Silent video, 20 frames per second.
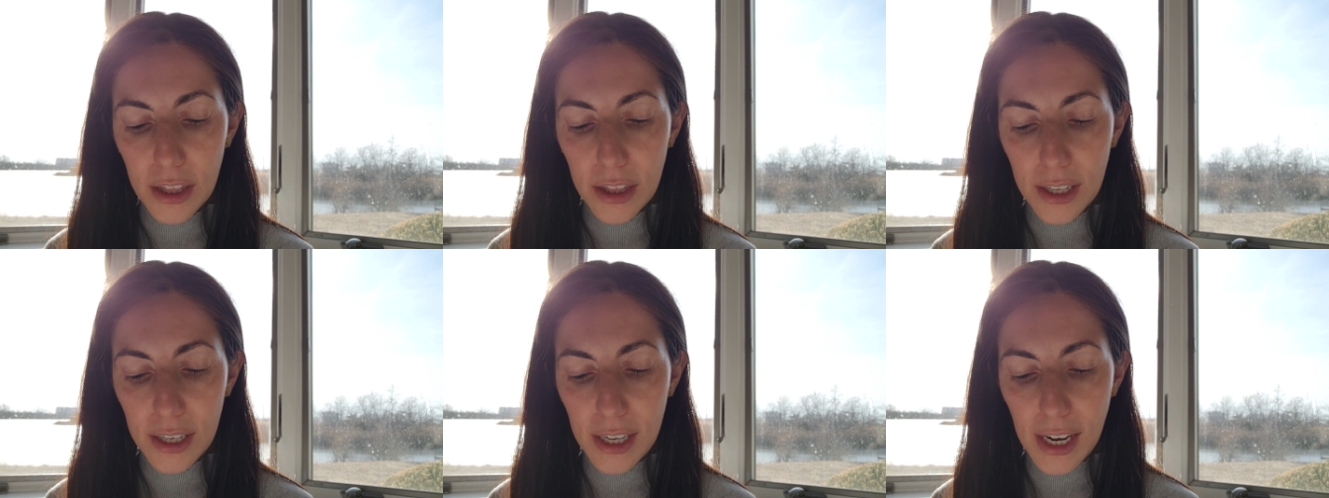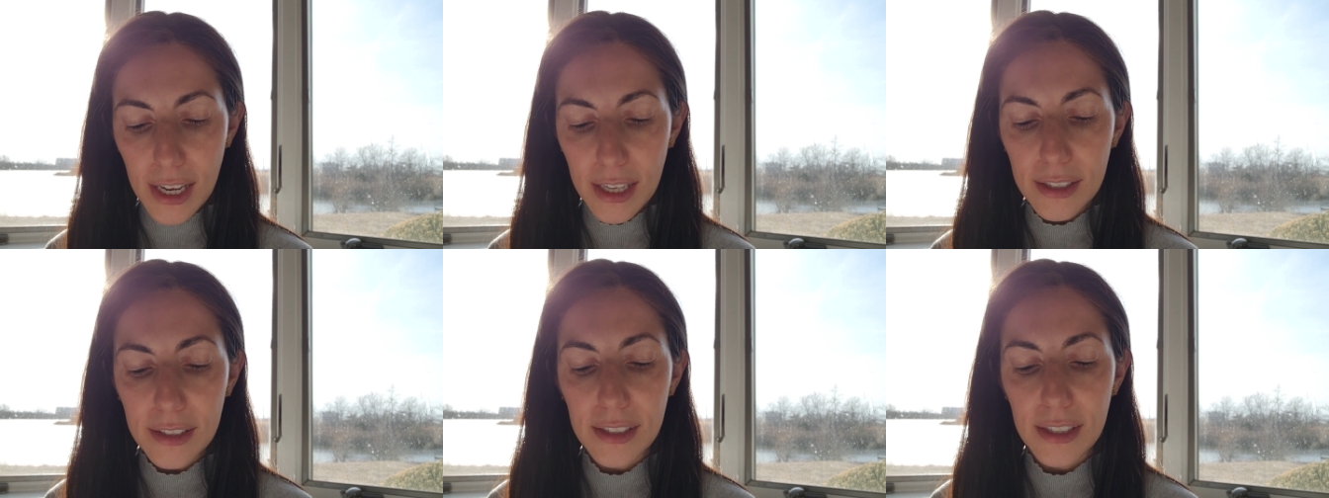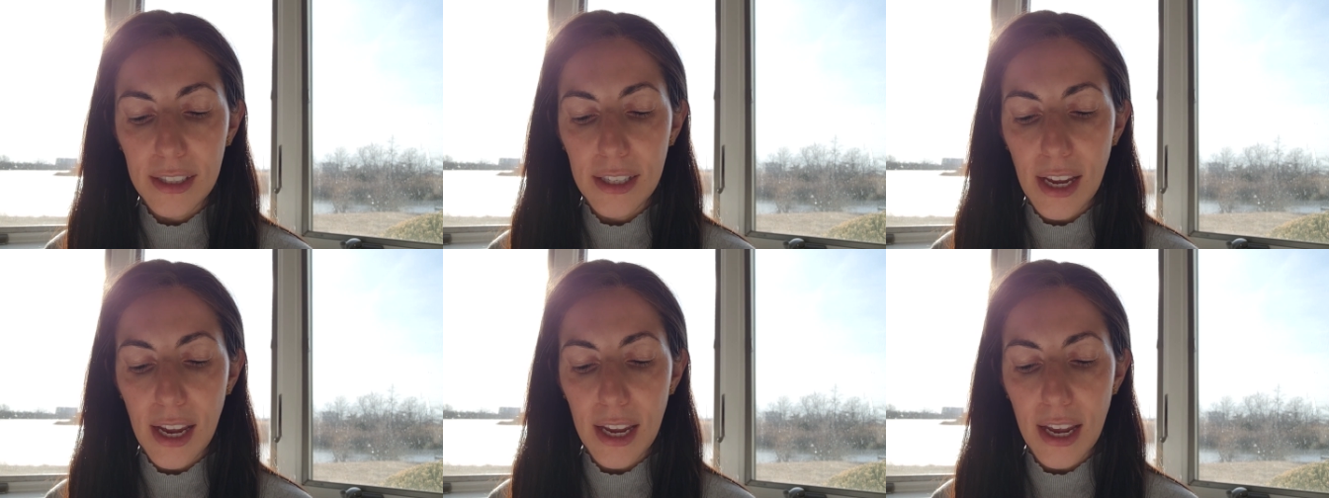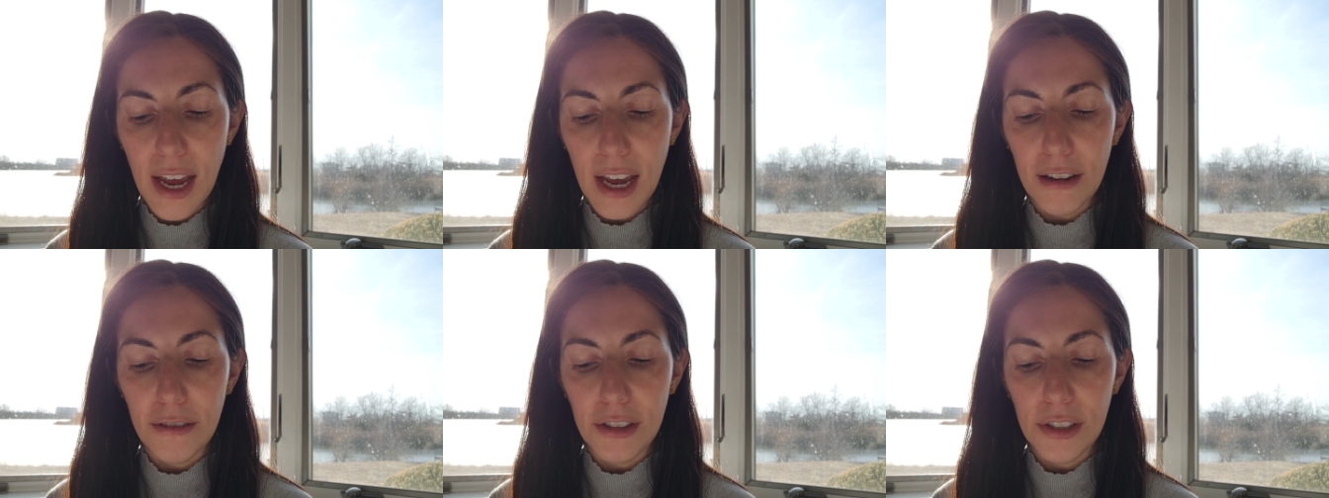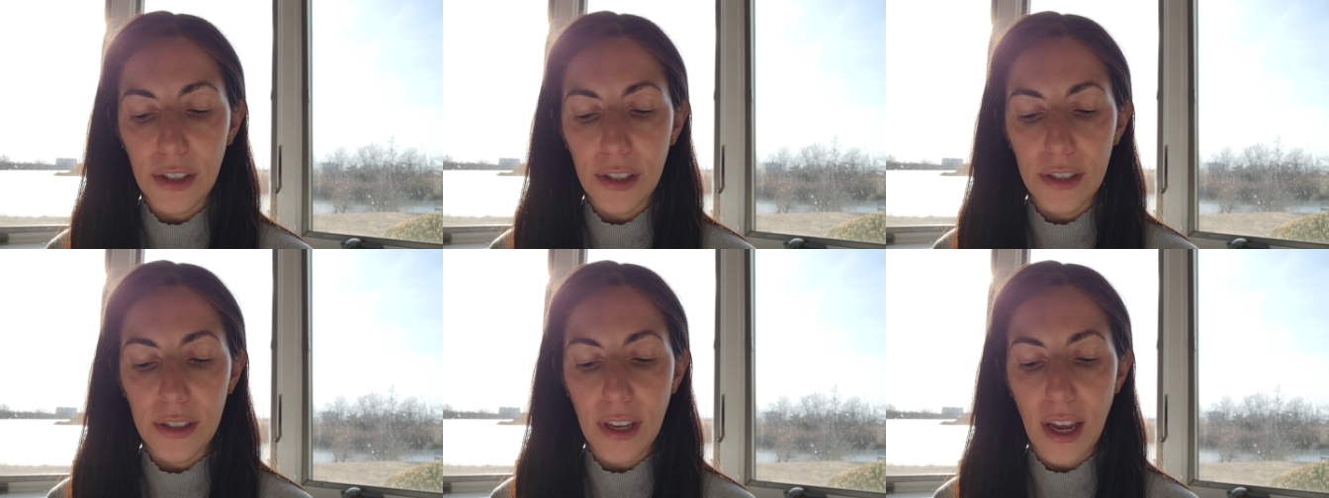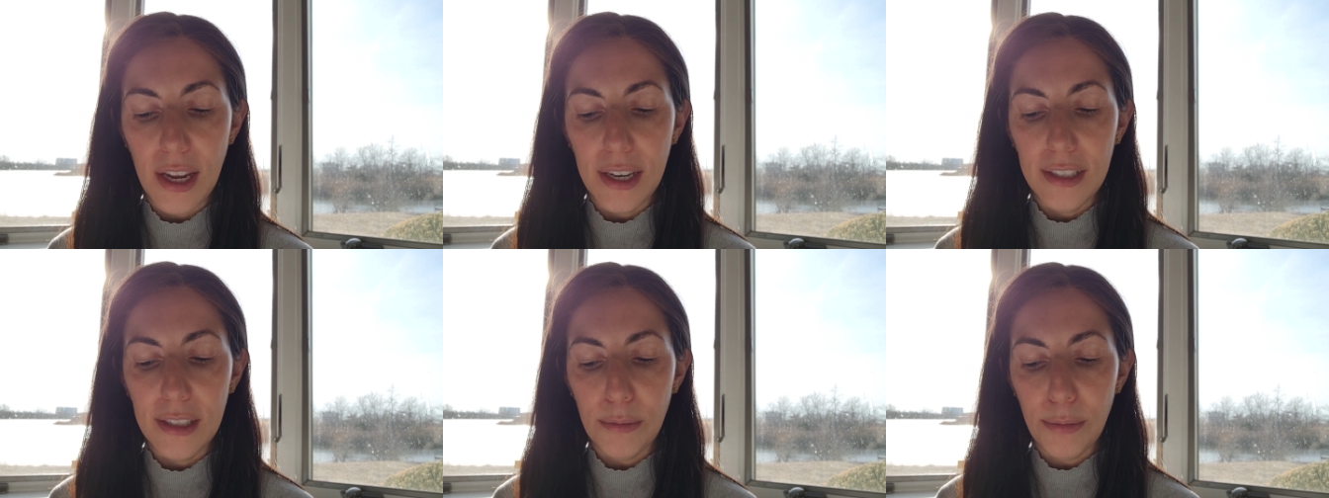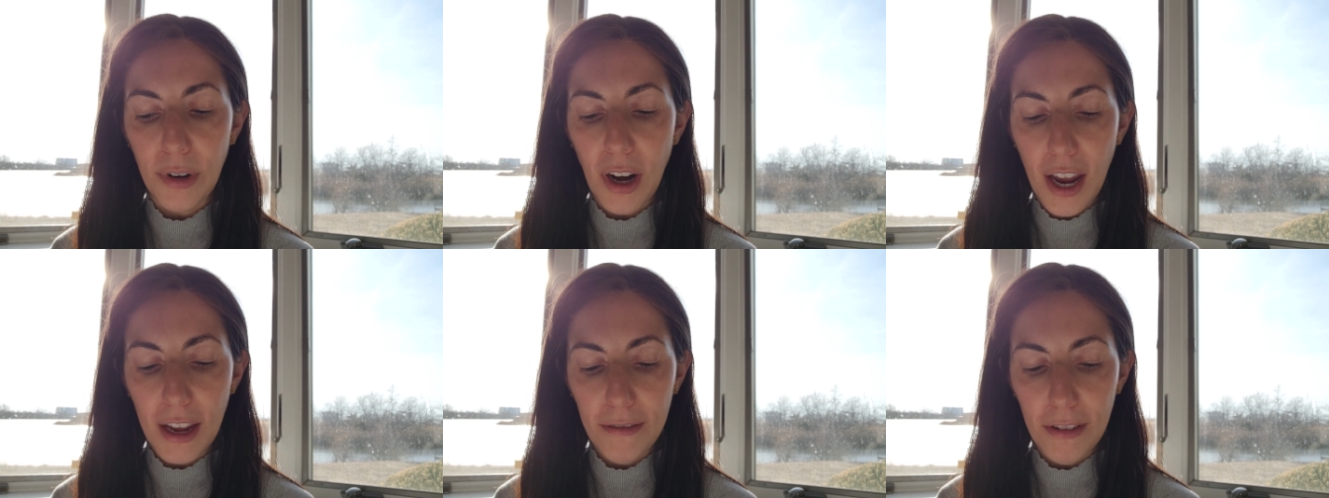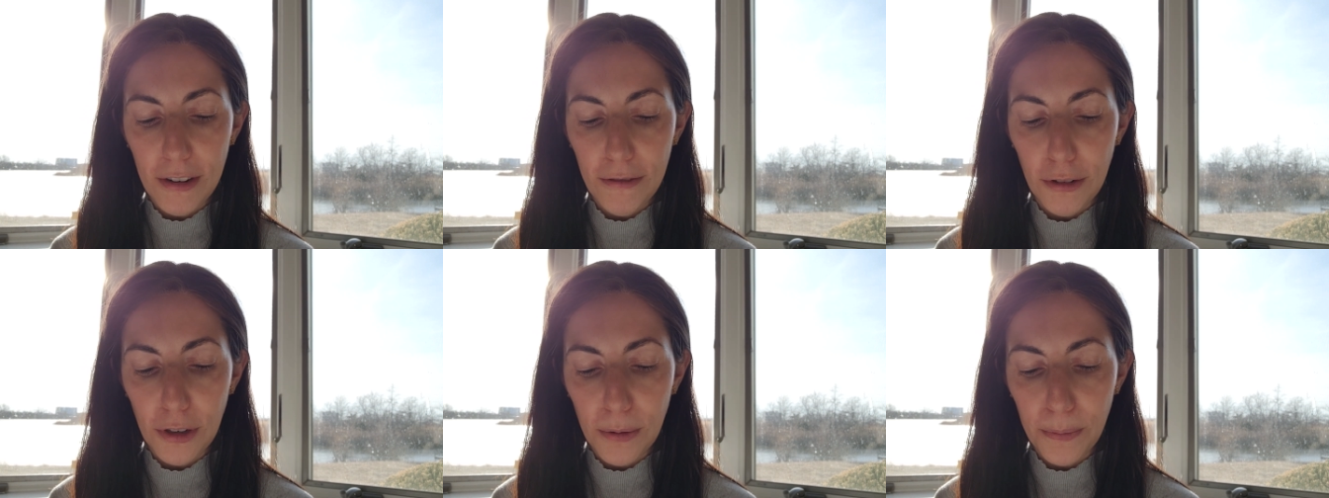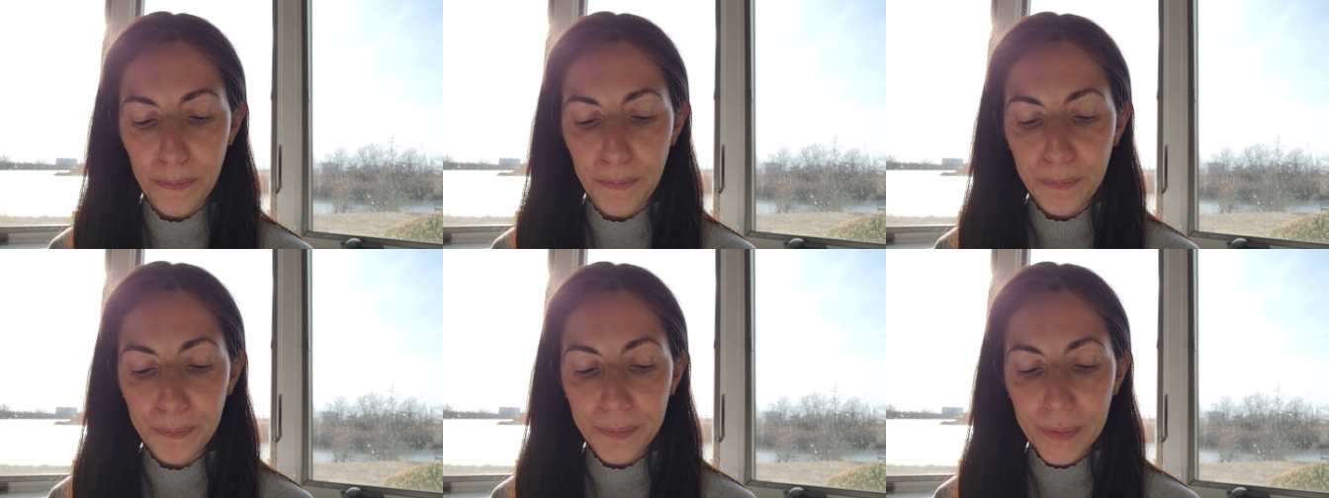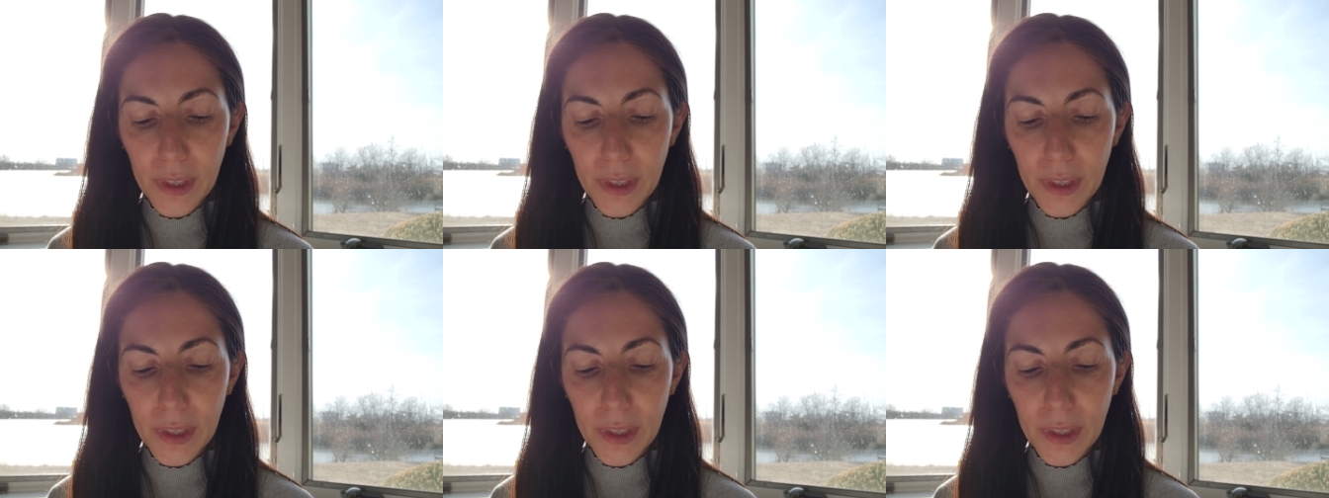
The next day, I was assigned a private room,